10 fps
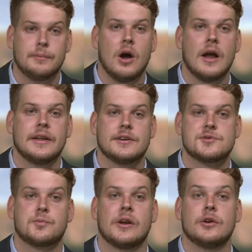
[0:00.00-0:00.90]
the Pioneer
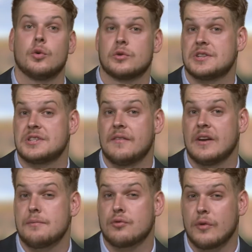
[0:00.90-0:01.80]
Sprint
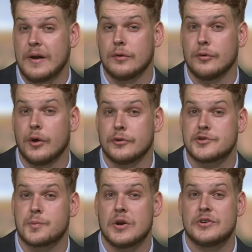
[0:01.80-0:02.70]
0-70 prelude on
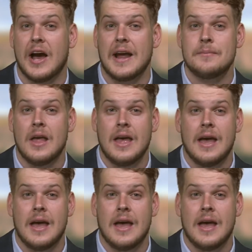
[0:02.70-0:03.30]
Sprint Day,